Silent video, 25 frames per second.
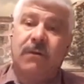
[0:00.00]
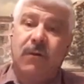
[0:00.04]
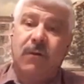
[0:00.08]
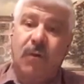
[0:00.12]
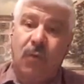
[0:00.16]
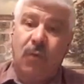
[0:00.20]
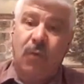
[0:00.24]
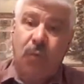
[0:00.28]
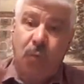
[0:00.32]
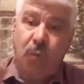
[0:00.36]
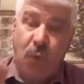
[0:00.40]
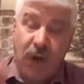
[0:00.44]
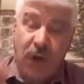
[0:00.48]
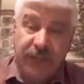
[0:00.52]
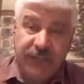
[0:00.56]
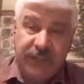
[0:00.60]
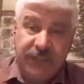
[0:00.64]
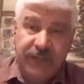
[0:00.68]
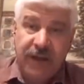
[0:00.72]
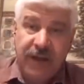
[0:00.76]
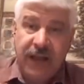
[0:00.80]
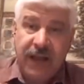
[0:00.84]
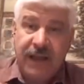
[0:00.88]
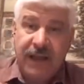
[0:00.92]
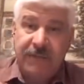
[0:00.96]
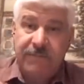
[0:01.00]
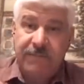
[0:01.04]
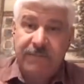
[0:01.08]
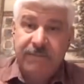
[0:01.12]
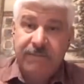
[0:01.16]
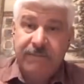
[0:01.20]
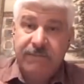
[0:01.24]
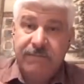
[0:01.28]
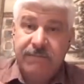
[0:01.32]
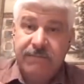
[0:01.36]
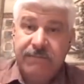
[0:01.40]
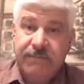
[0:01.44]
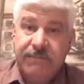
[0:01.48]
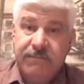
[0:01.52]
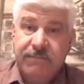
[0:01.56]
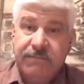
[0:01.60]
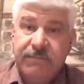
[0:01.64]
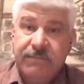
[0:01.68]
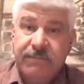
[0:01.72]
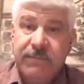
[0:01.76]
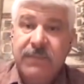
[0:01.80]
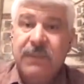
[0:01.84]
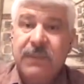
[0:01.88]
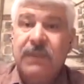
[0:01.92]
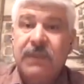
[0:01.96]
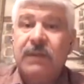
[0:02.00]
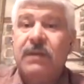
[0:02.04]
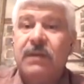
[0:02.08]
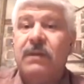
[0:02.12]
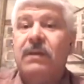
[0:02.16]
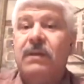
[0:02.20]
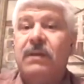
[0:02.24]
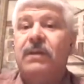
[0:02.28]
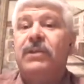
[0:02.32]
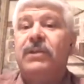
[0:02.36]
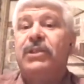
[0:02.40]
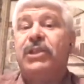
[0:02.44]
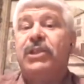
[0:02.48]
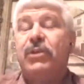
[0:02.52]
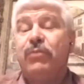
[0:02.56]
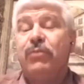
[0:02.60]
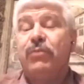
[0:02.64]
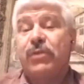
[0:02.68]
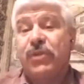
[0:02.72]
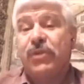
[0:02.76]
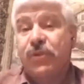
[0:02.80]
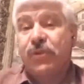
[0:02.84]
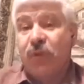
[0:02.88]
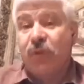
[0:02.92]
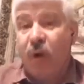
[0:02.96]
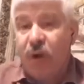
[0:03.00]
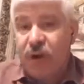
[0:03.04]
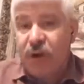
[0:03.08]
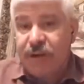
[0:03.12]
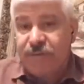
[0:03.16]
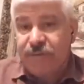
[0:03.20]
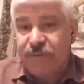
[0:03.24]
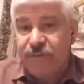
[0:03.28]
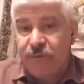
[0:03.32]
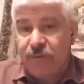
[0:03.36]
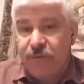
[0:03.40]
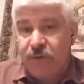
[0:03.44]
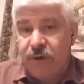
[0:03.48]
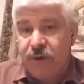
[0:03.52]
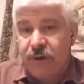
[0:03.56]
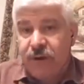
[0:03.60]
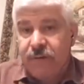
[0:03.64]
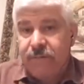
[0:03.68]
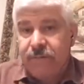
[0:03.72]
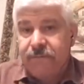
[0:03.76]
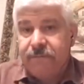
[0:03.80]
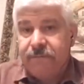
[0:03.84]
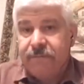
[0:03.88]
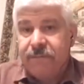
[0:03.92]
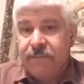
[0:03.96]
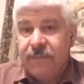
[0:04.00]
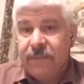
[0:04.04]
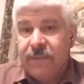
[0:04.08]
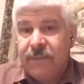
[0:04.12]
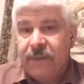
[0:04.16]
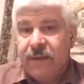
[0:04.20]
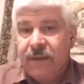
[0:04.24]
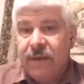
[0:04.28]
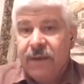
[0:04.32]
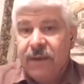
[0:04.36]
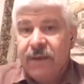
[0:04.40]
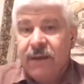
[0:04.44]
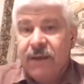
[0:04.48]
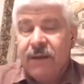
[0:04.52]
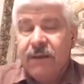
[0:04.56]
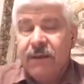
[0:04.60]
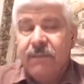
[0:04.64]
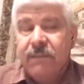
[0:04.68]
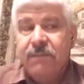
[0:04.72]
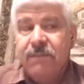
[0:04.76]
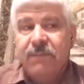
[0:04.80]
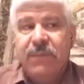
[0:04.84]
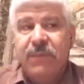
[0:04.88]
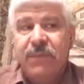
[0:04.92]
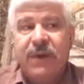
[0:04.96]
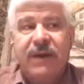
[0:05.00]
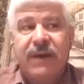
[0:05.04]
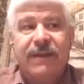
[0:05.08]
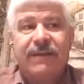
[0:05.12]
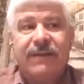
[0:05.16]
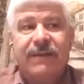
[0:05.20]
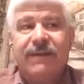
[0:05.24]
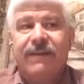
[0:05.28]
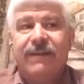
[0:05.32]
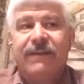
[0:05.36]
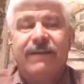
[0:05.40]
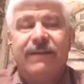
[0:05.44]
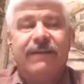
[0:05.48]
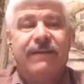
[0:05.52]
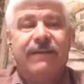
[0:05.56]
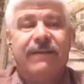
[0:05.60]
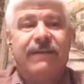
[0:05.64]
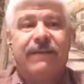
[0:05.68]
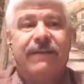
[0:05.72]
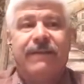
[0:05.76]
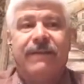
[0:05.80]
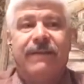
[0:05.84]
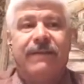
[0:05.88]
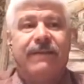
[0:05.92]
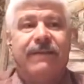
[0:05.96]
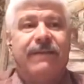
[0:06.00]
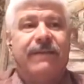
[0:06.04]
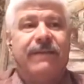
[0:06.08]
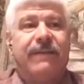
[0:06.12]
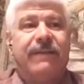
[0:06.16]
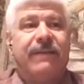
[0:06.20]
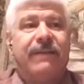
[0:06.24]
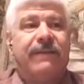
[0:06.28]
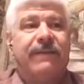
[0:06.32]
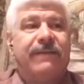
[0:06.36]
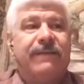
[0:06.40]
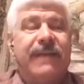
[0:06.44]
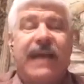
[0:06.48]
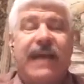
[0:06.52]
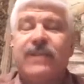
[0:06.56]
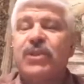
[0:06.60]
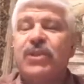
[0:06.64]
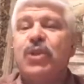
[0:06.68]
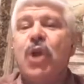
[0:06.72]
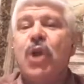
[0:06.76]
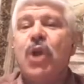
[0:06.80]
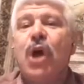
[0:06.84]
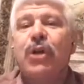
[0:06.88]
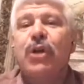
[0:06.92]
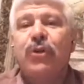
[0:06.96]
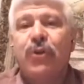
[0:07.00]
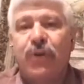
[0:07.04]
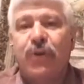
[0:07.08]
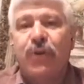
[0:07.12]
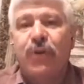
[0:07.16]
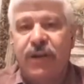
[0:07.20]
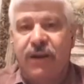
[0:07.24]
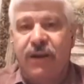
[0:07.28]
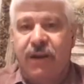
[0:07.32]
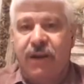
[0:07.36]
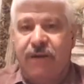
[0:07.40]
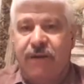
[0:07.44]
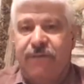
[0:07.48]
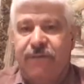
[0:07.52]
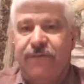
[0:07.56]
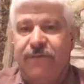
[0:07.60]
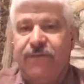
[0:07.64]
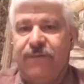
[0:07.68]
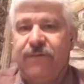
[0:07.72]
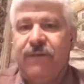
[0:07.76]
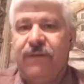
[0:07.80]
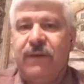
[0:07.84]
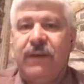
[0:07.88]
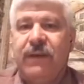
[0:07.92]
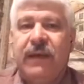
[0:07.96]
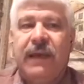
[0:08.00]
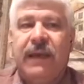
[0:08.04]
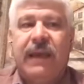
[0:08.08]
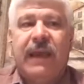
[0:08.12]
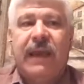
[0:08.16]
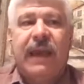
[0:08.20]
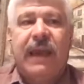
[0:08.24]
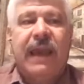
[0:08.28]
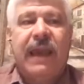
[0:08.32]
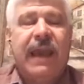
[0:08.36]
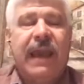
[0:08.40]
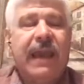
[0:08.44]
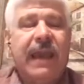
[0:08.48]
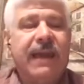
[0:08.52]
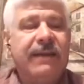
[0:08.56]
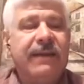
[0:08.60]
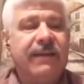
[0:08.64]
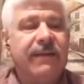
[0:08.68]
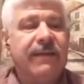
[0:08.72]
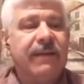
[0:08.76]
one time. She was sorry for it. But that's not good enough. And